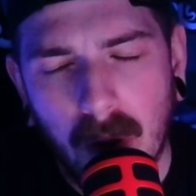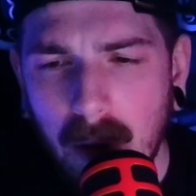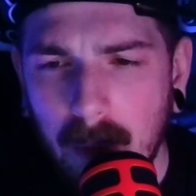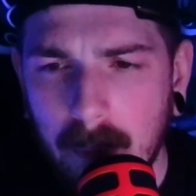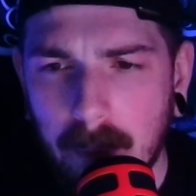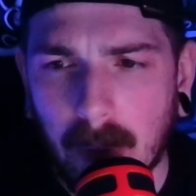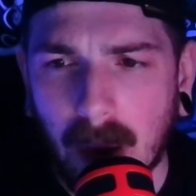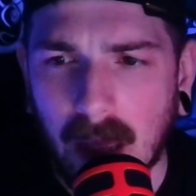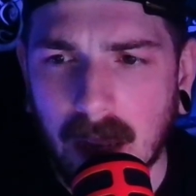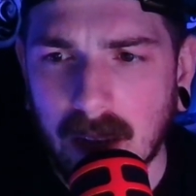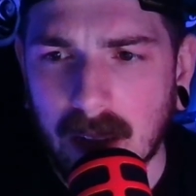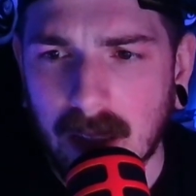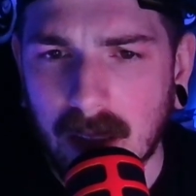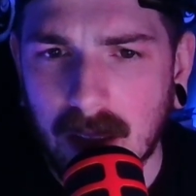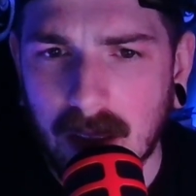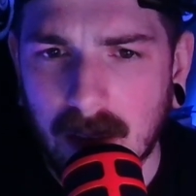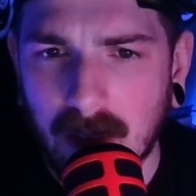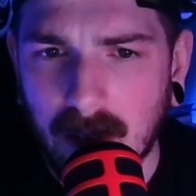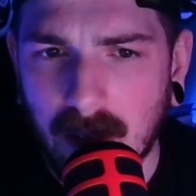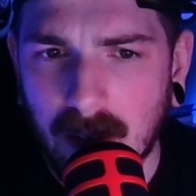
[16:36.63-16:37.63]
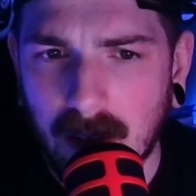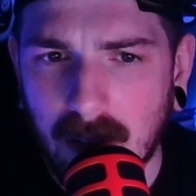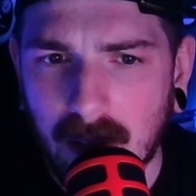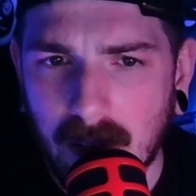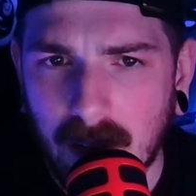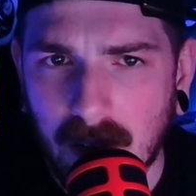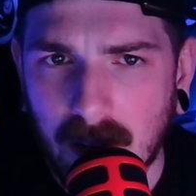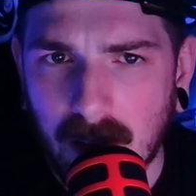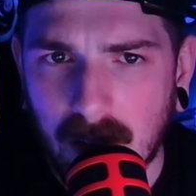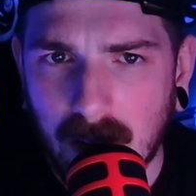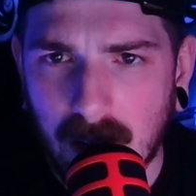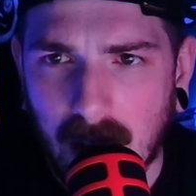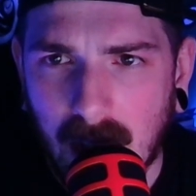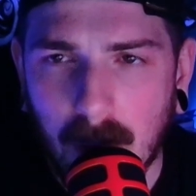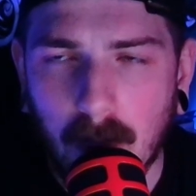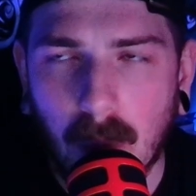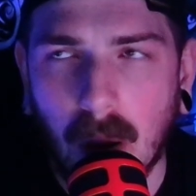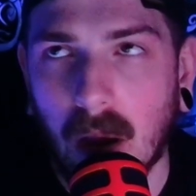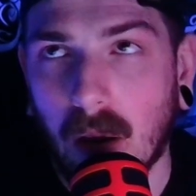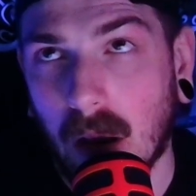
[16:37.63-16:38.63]
but
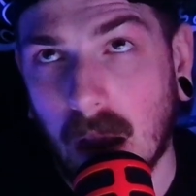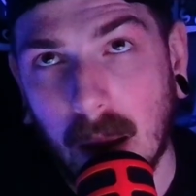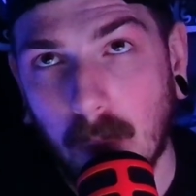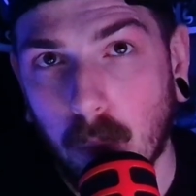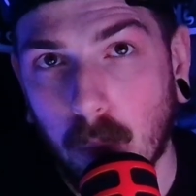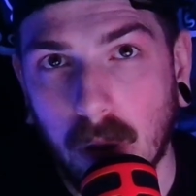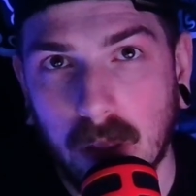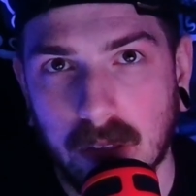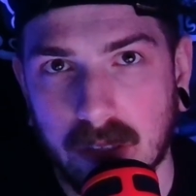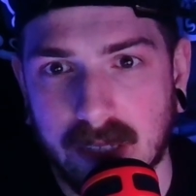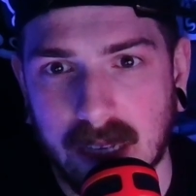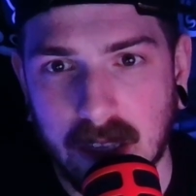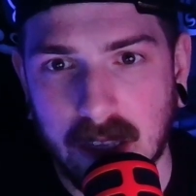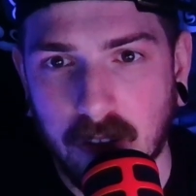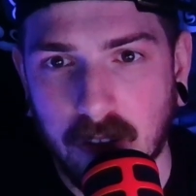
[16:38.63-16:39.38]
I wouldn't say Tom